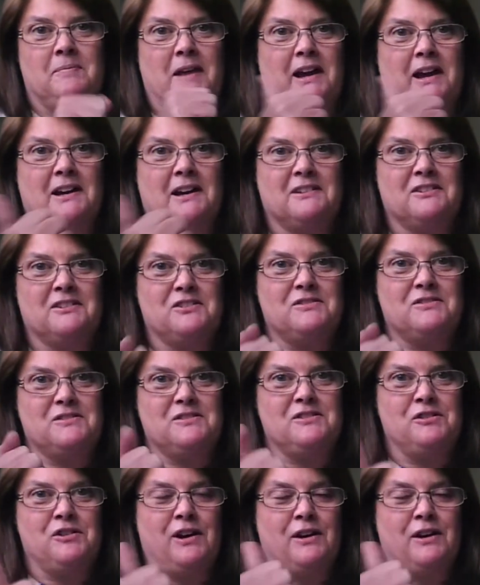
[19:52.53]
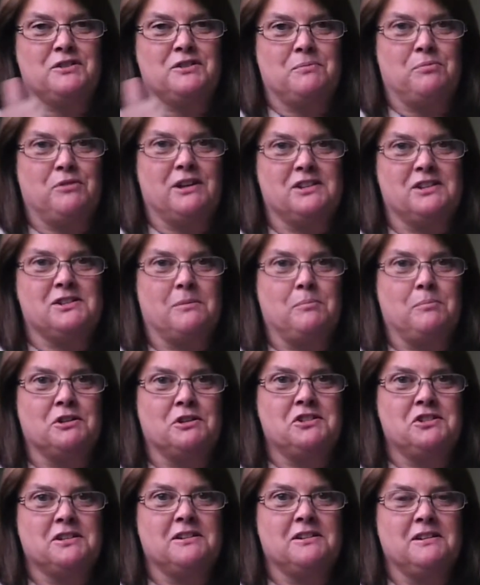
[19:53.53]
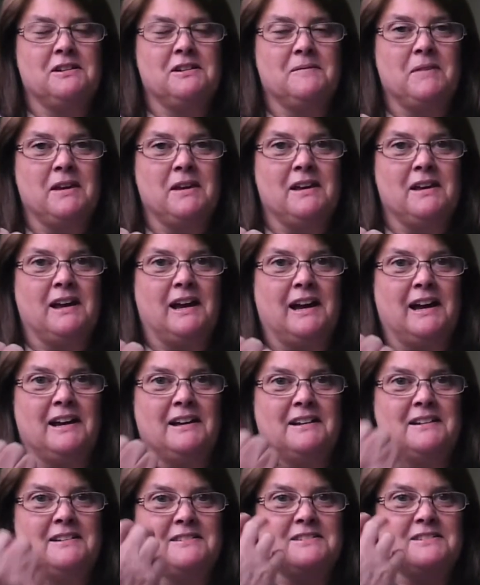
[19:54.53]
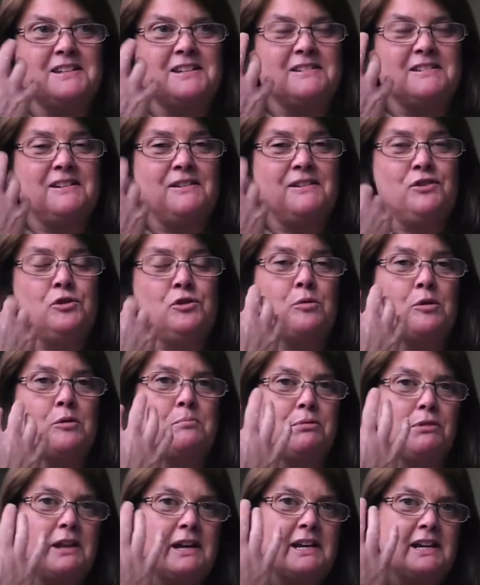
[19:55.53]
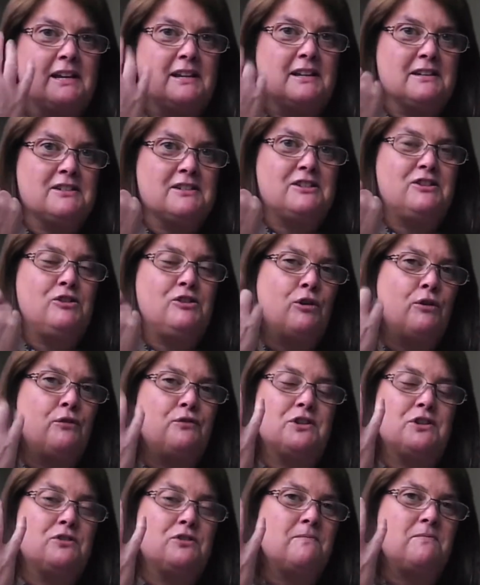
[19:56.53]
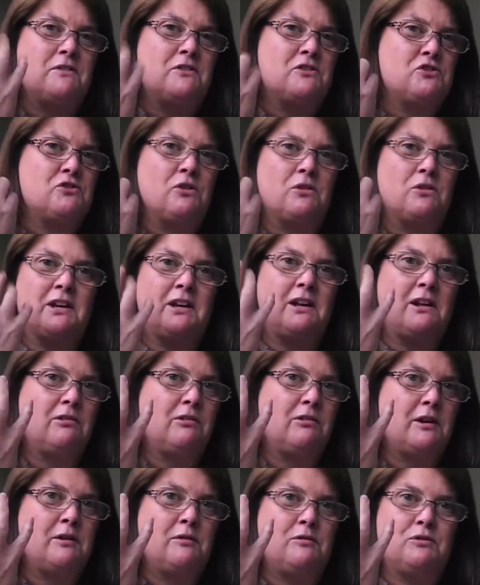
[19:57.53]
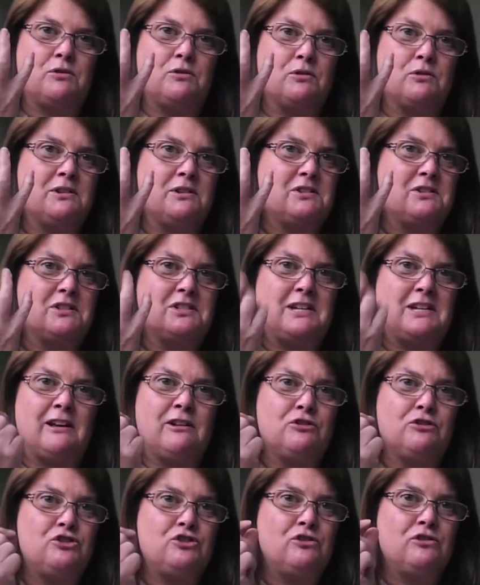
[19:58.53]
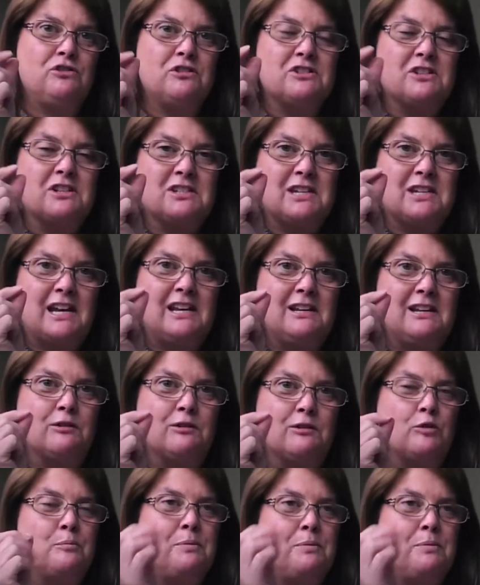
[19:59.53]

and you have to press a button, And if you were blind, there's not like a loud noise that tells you, there's a tiny little